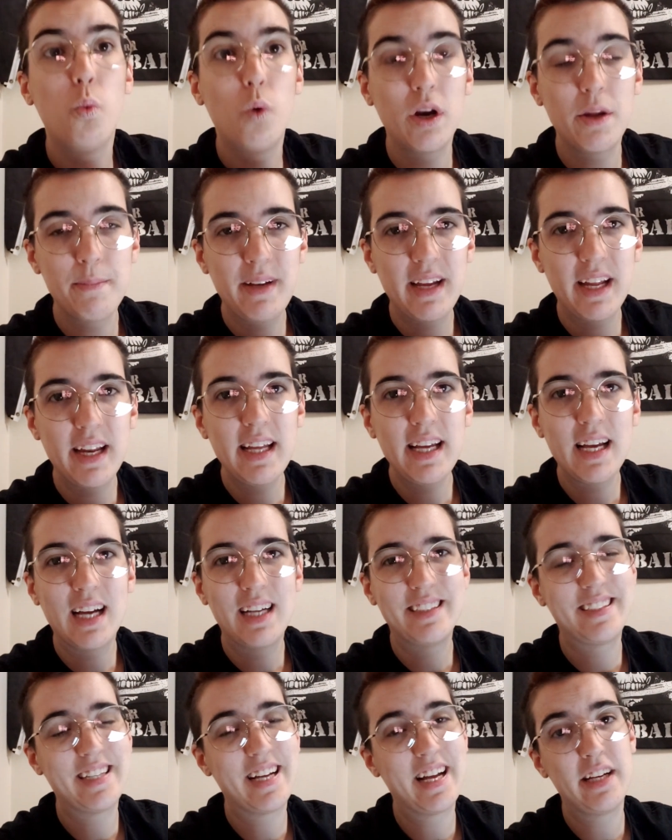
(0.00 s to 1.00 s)
What I'm getting
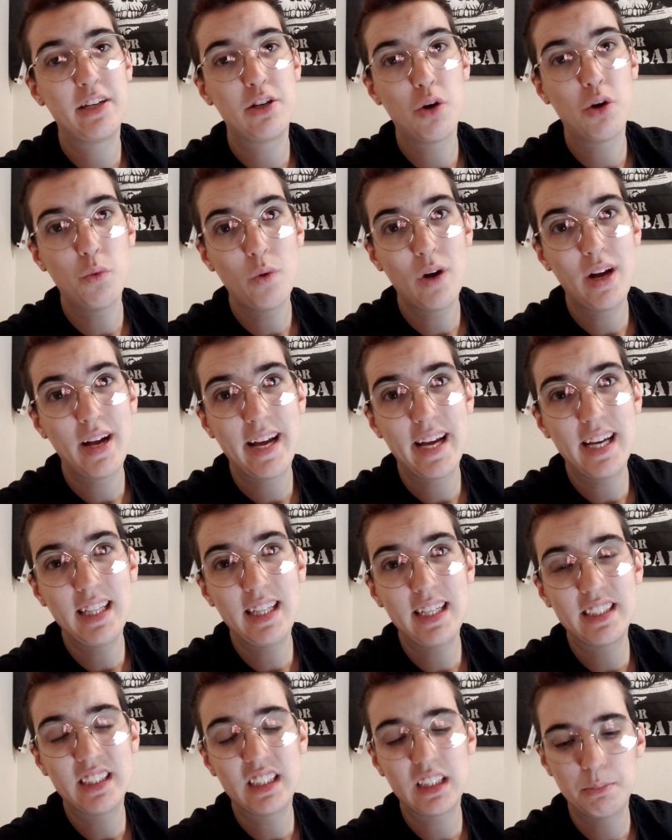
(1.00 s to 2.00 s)
at is that I don't want
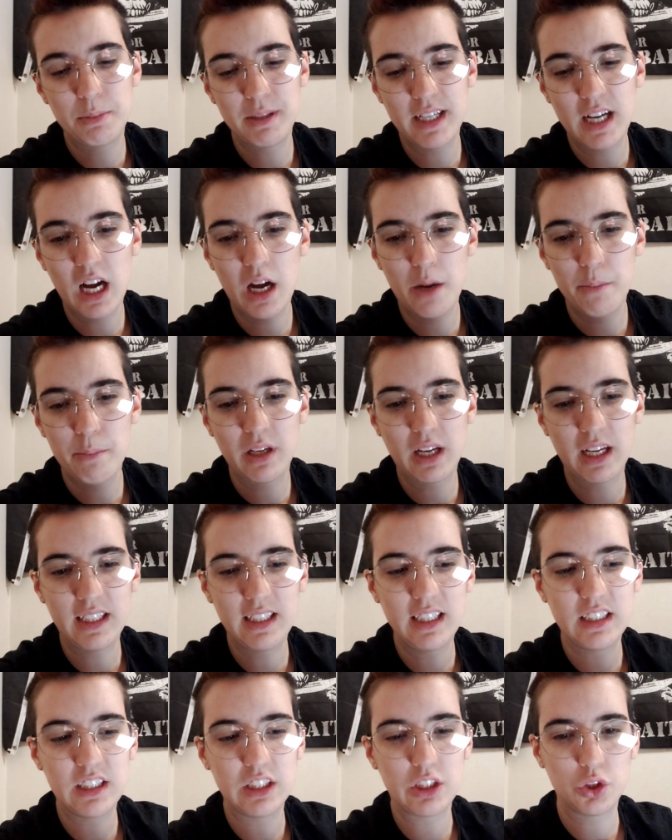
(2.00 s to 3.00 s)
atheists to become like
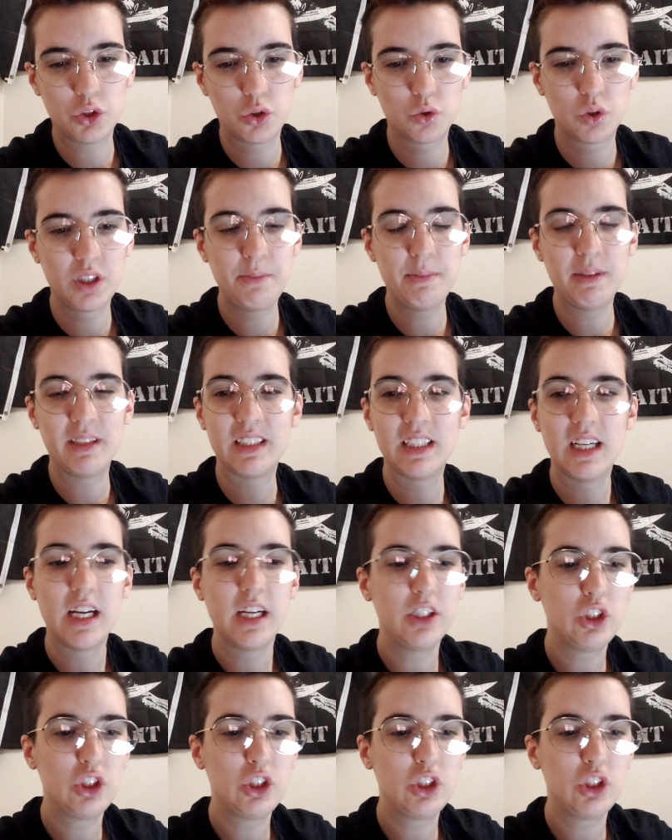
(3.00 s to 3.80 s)
these extremists,